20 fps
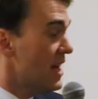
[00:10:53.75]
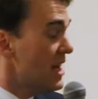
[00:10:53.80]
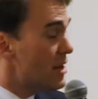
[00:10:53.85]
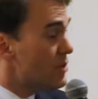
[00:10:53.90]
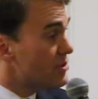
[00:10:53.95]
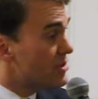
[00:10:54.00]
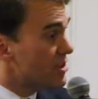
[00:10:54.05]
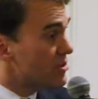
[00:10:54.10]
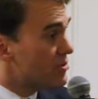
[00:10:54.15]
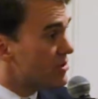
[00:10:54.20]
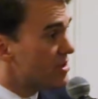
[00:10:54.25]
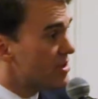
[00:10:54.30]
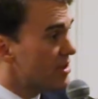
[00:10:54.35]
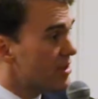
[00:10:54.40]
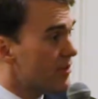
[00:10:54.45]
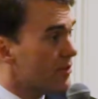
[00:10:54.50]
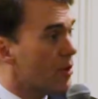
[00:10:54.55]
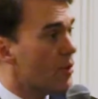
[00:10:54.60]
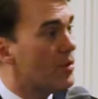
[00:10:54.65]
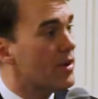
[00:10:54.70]
He was interested
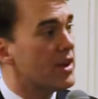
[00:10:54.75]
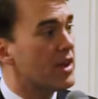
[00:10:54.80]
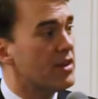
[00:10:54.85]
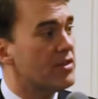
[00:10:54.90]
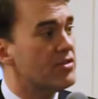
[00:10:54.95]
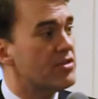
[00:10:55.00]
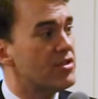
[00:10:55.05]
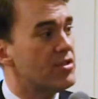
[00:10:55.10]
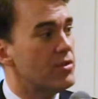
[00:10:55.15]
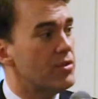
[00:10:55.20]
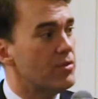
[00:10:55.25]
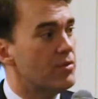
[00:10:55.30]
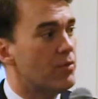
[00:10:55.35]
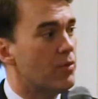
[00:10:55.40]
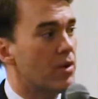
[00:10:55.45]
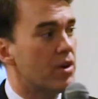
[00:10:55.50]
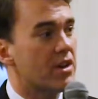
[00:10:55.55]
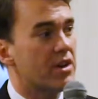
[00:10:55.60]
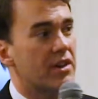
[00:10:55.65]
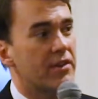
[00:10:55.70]
in going into
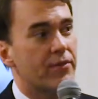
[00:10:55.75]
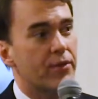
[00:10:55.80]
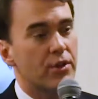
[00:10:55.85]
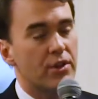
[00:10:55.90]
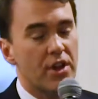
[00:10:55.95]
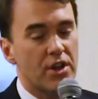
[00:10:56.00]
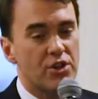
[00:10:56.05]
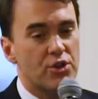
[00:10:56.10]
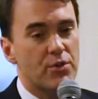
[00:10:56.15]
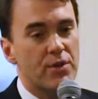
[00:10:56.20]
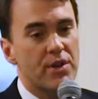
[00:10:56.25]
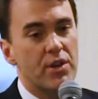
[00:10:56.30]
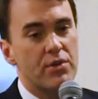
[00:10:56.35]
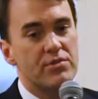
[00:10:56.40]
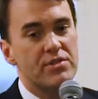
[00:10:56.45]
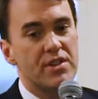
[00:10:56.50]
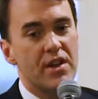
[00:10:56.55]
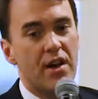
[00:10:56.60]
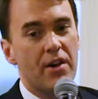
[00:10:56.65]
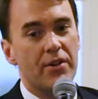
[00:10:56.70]
working for luxury
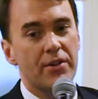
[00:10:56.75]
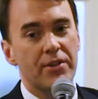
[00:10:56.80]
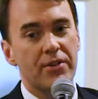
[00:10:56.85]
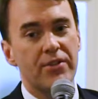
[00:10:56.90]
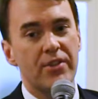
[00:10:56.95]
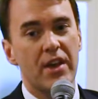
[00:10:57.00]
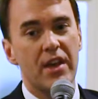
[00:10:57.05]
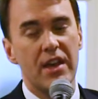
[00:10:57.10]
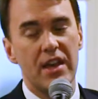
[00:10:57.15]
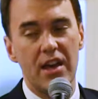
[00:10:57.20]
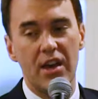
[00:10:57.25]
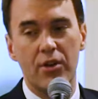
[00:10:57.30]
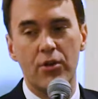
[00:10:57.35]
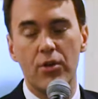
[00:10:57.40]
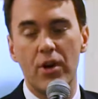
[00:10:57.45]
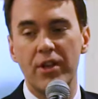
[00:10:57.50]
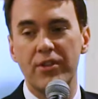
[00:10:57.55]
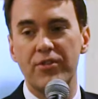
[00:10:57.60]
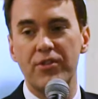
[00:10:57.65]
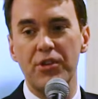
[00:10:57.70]
hotels
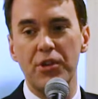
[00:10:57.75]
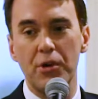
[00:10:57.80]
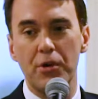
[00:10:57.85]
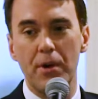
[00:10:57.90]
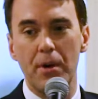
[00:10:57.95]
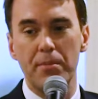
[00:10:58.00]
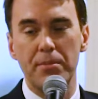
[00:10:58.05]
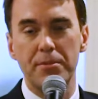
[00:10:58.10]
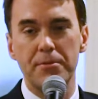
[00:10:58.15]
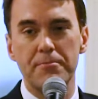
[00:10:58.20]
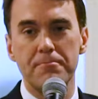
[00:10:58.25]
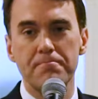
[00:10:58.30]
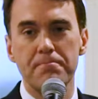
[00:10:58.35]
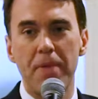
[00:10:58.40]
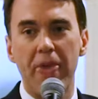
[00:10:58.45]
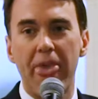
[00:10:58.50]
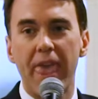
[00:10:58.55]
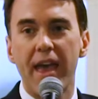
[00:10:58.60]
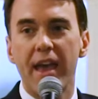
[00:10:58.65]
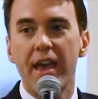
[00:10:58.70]
across Europe.
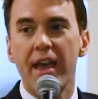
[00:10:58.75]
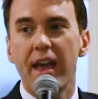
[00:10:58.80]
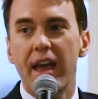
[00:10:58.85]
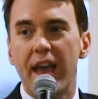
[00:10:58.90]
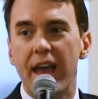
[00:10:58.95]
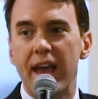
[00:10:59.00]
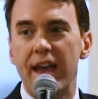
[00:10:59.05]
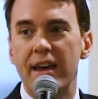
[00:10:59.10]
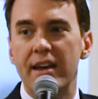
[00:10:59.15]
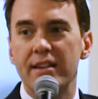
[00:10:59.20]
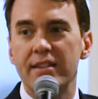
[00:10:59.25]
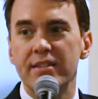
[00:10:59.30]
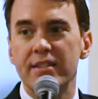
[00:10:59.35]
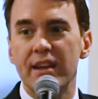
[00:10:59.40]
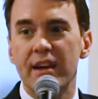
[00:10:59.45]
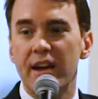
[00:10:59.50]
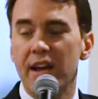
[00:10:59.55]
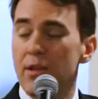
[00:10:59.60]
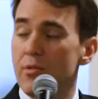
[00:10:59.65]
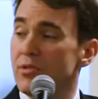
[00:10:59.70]
And
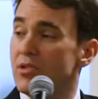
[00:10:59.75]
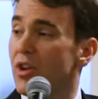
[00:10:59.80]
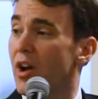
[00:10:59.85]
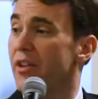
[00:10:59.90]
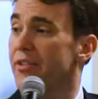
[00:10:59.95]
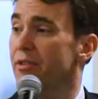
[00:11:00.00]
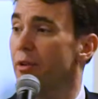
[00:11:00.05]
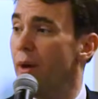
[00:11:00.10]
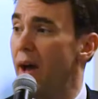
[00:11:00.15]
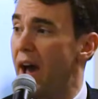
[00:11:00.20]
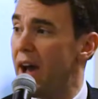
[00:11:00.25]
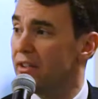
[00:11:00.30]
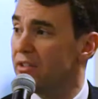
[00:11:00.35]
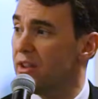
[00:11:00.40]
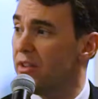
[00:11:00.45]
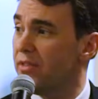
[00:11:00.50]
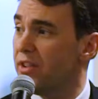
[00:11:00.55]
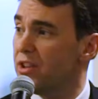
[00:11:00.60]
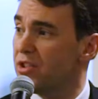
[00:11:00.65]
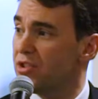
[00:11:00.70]
he was also
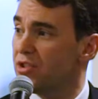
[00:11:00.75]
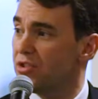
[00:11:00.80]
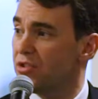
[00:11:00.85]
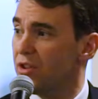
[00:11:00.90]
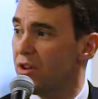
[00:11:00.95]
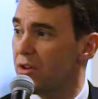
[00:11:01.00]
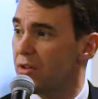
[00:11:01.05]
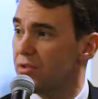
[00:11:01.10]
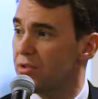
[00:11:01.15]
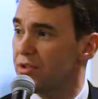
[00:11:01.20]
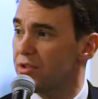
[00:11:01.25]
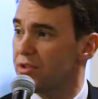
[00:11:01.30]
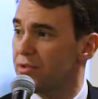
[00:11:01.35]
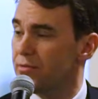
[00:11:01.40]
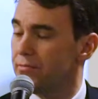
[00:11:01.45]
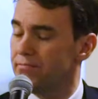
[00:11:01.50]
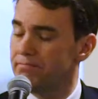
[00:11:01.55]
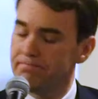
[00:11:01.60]
active at his church.